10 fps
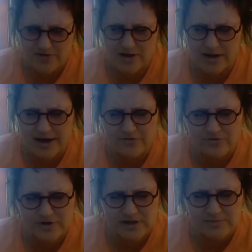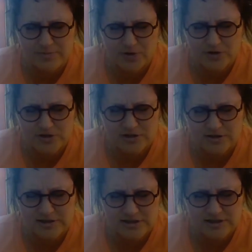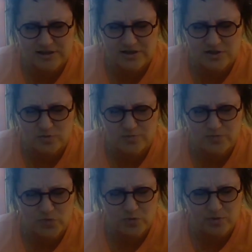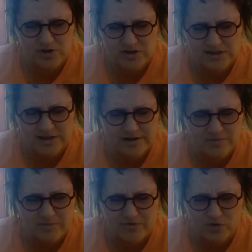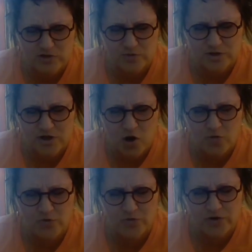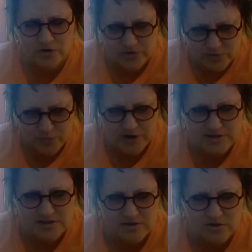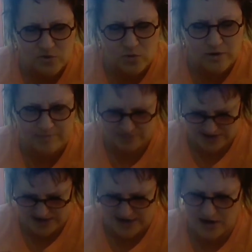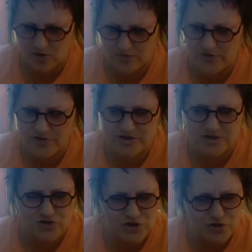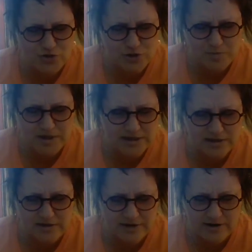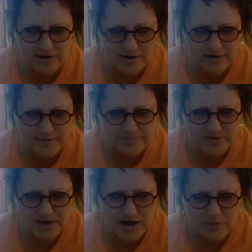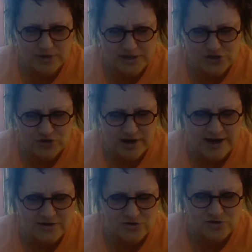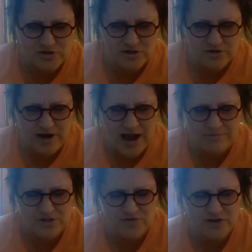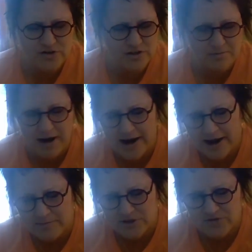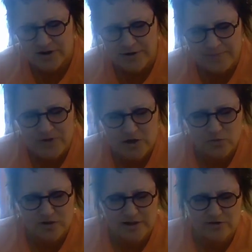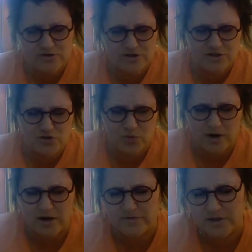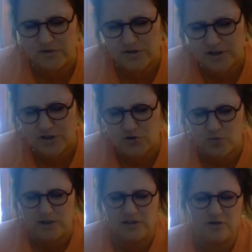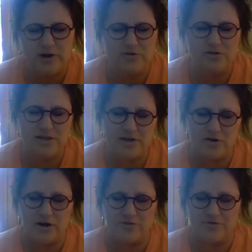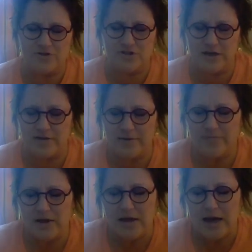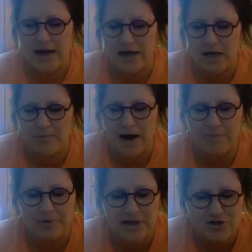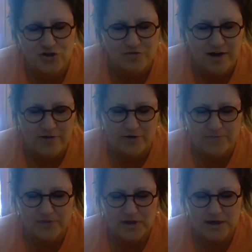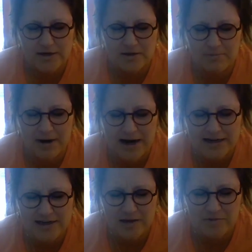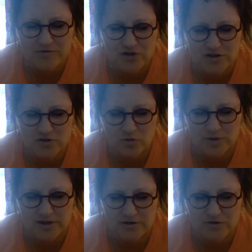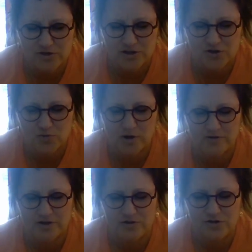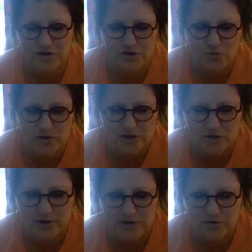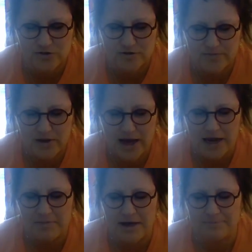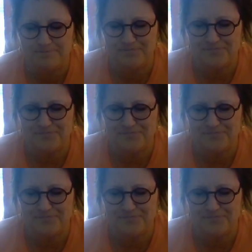that every person listening to this within the sound of my voice would know that they're in the presence of the Lord. And Lord, that this is you speaking to their heart. I release your angels into their atmospheres, into my atmosphere with Daniel 6.12, Daniel 6.22 angels. Thank you, God, for this saying that. And um, I bless you, Father, in the mighty name of Jesus, Lord, with Daniel 6.12, Daniel 6.22 angels. Amen.